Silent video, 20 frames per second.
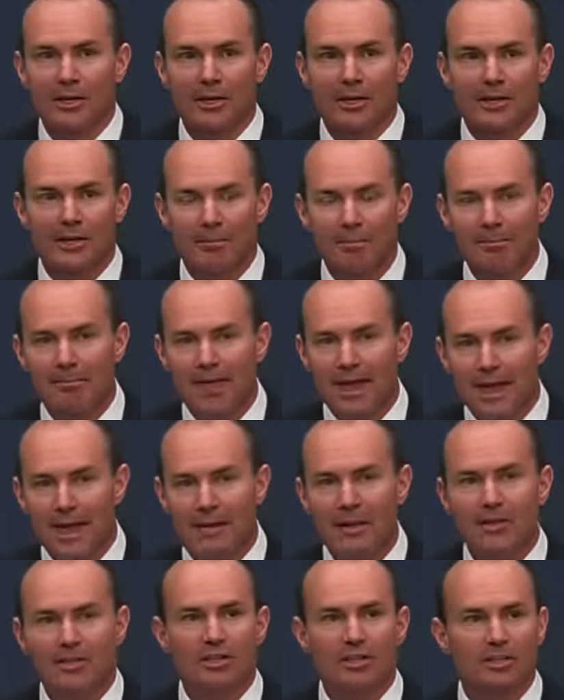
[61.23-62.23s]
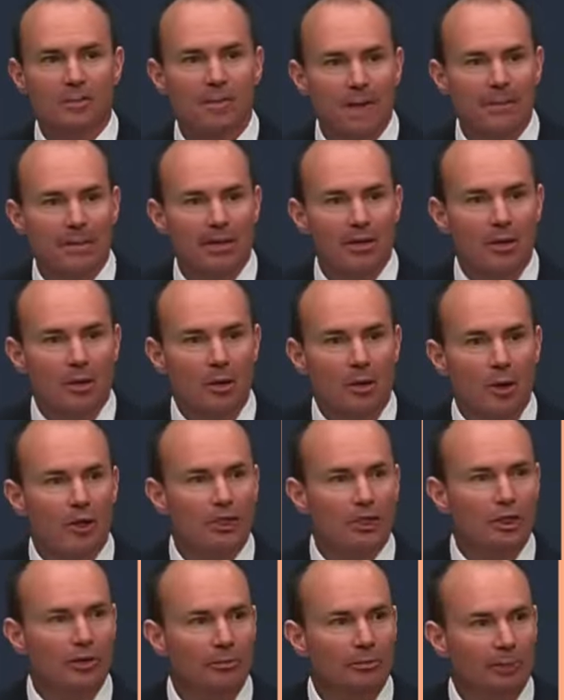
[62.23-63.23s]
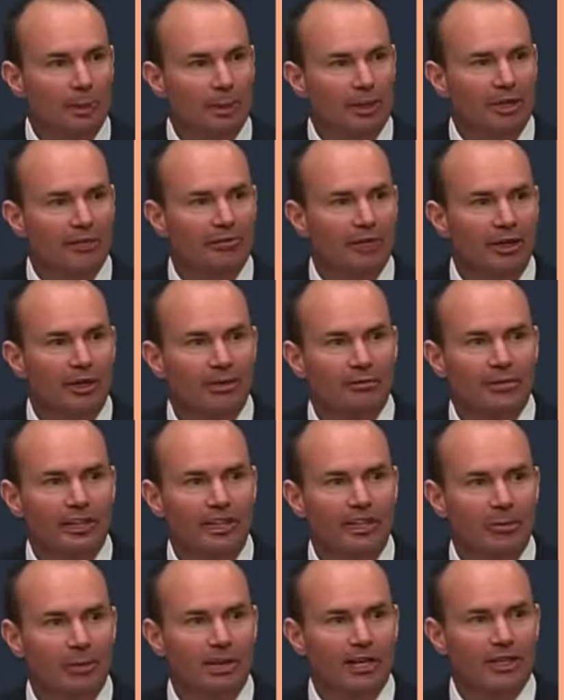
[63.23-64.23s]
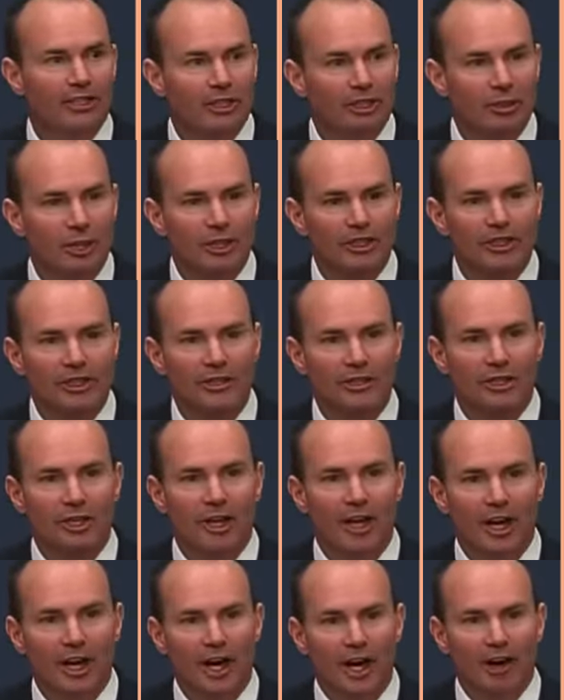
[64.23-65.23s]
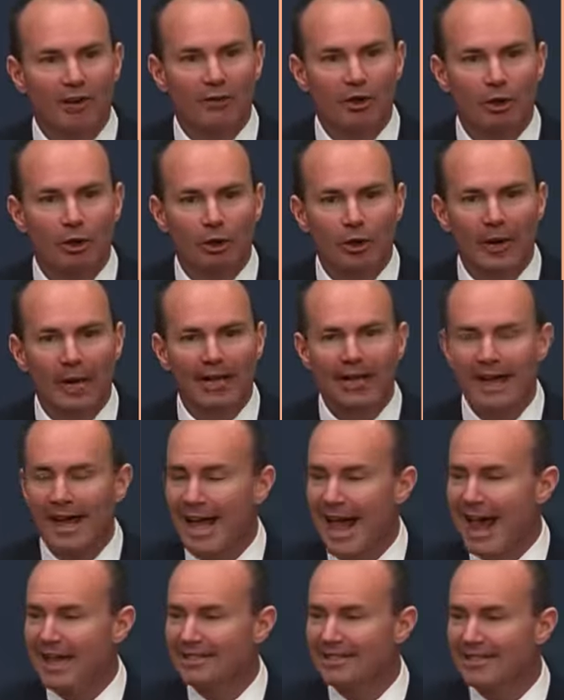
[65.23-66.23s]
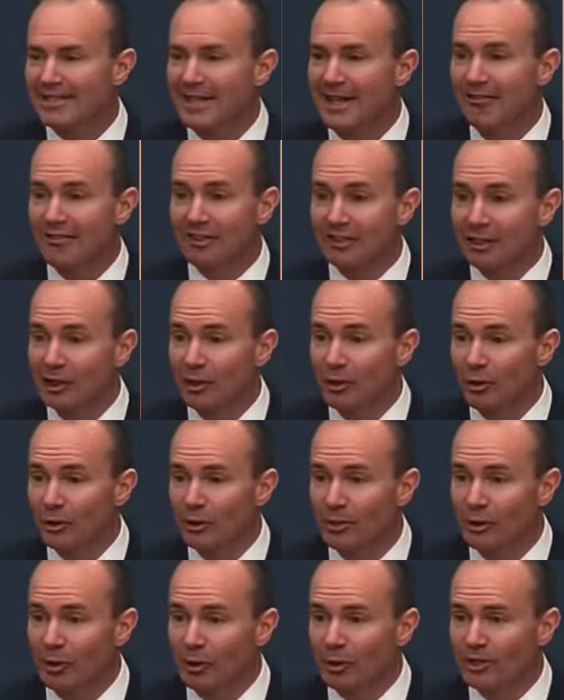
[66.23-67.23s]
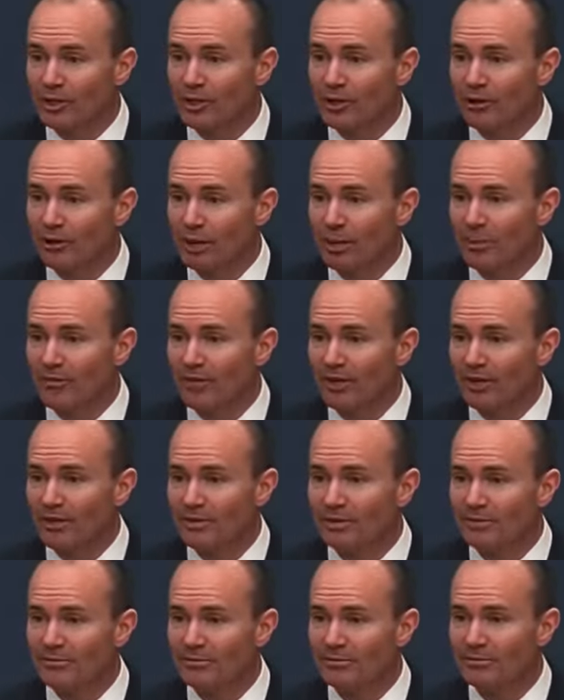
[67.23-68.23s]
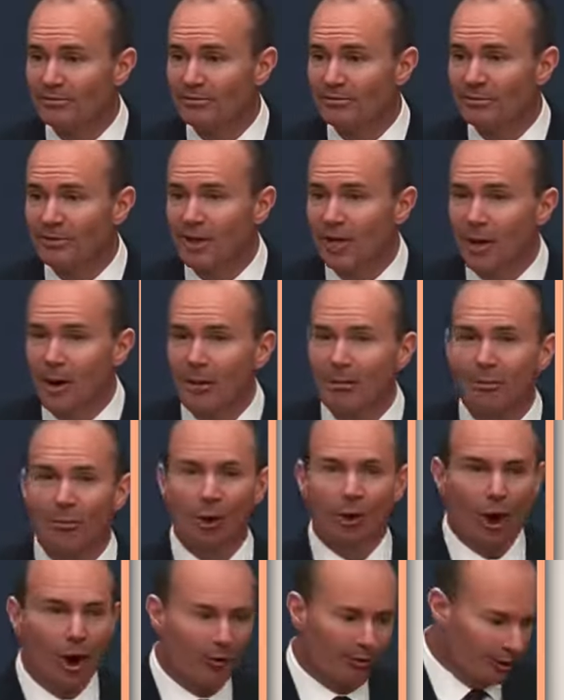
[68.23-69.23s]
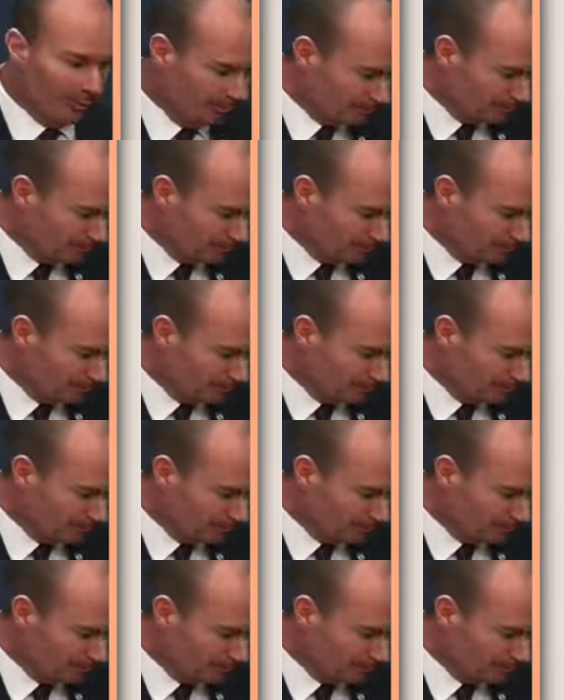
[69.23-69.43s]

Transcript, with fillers: that maybe, just maybe, we shouldn't be involved in reconstruction of Ukraine. It has nothing to do with the border security provision. Moreover,